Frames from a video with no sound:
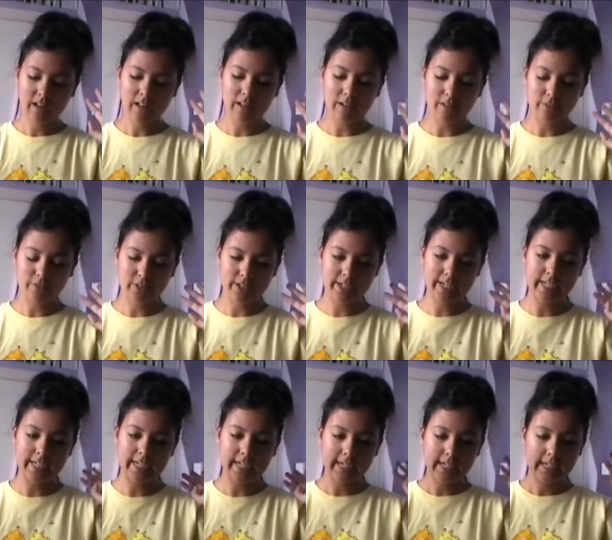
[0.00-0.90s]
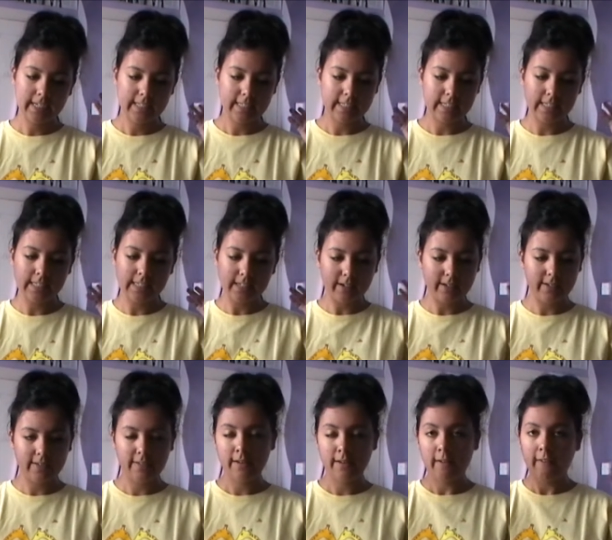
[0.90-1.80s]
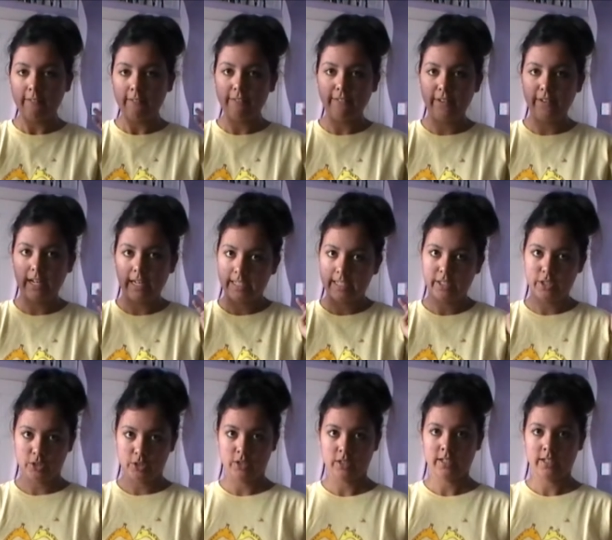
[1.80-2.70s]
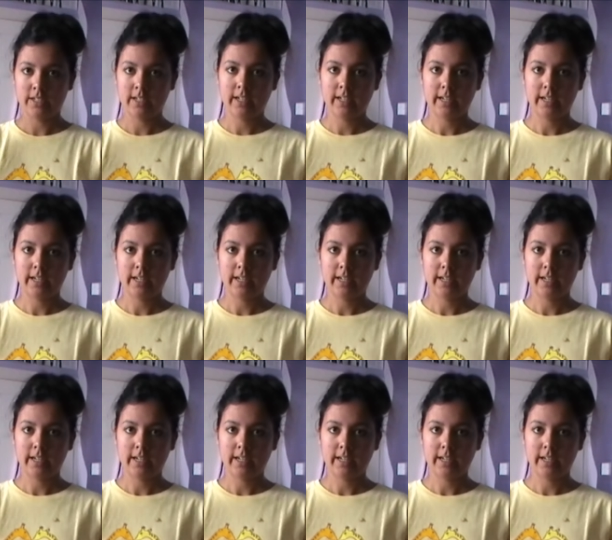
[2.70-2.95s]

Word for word: lovely seaside village.